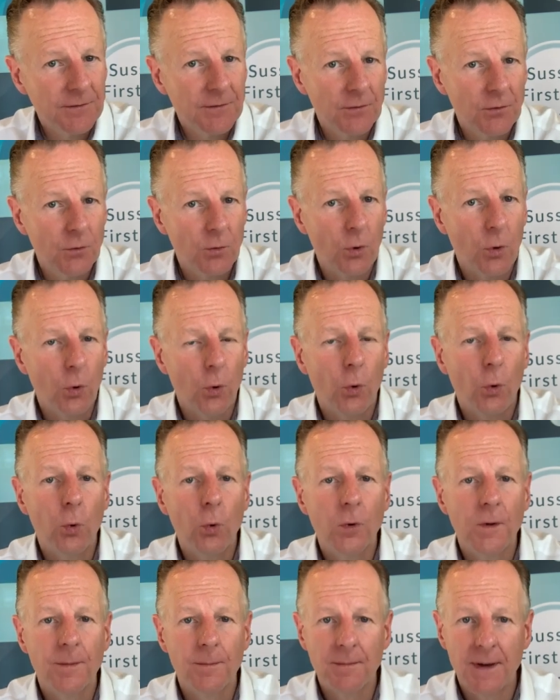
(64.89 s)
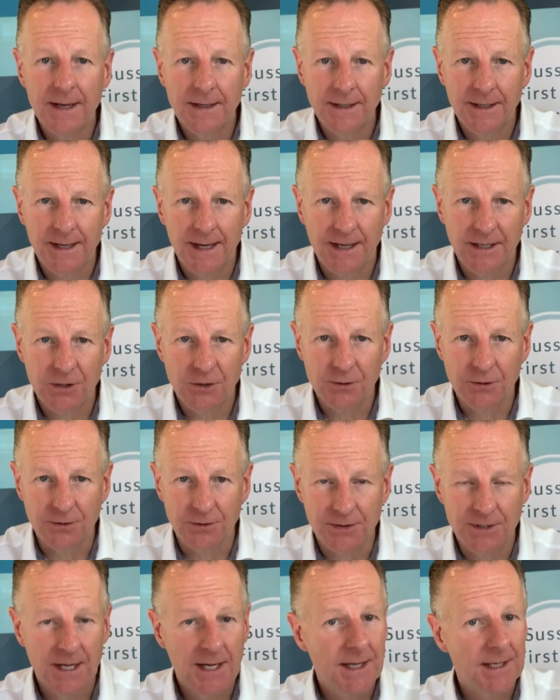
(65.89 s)
through all the
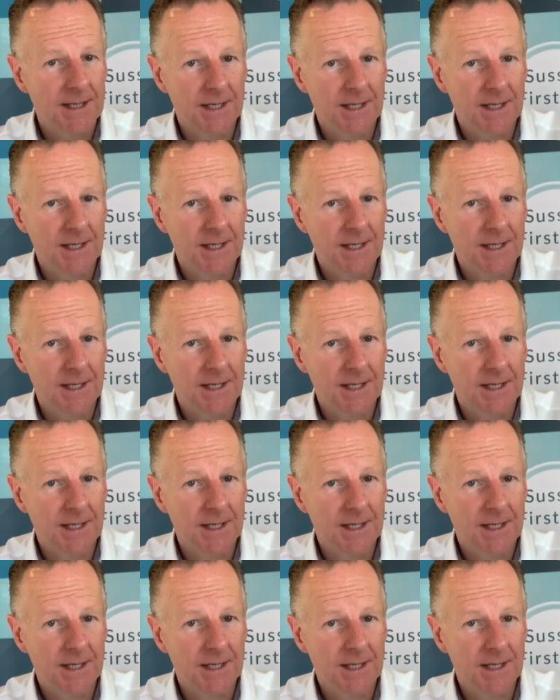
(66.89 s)
medications.